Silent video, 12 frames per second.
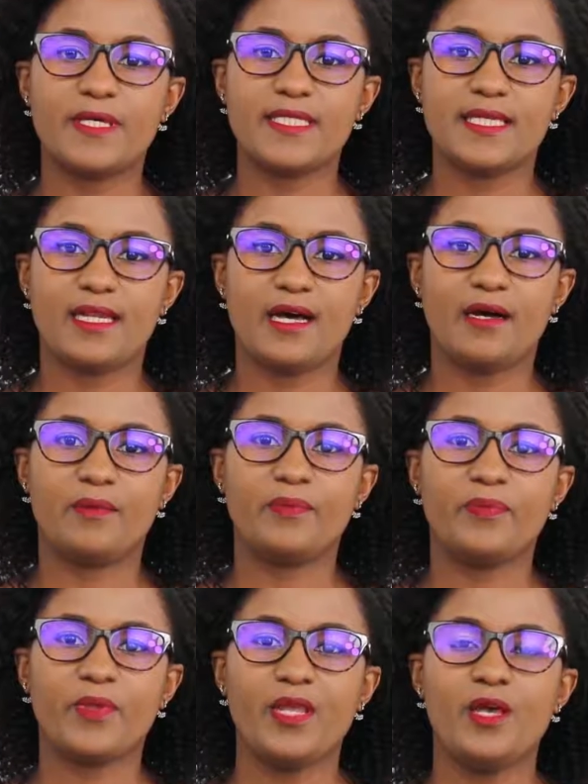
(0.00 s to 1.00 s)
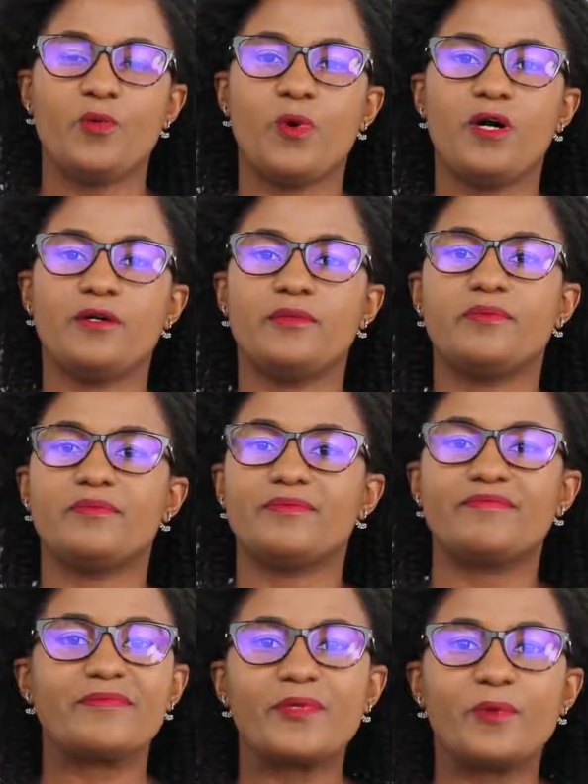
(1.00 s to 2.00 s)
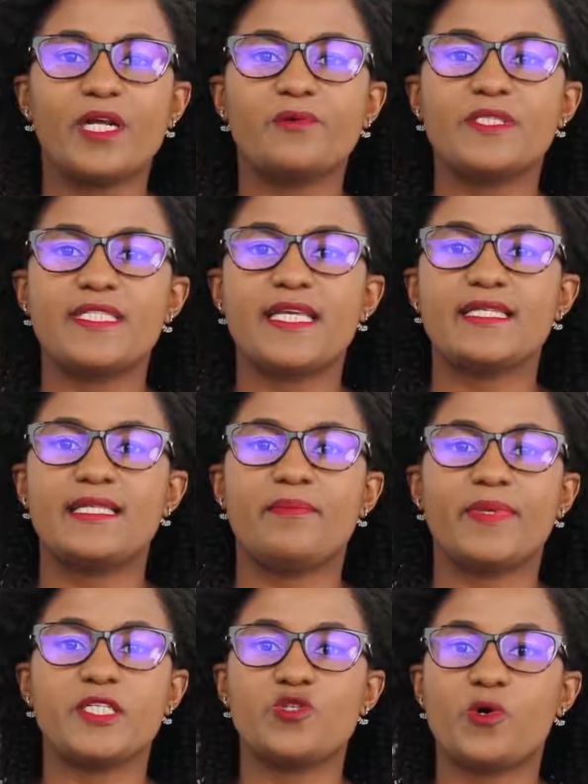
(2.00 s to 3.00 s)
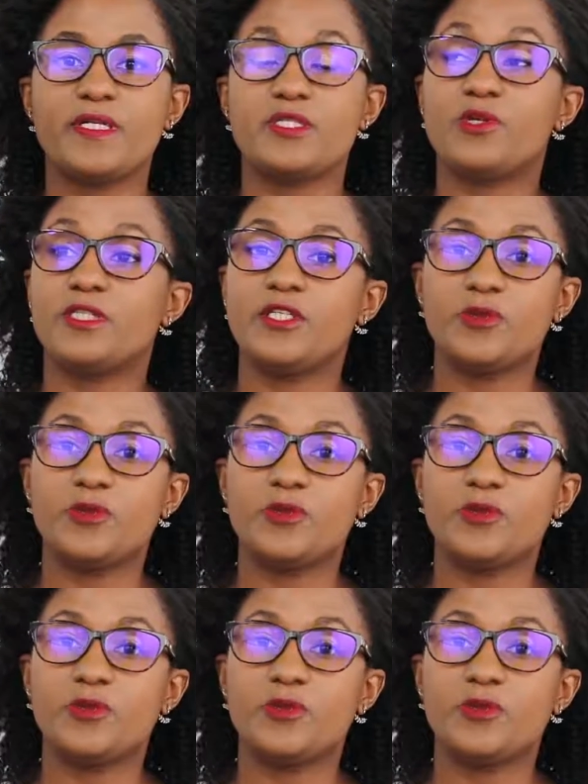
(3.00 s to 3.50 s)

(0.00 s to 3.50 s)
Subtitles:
es Salaam. Well, what I would say is that my story is not a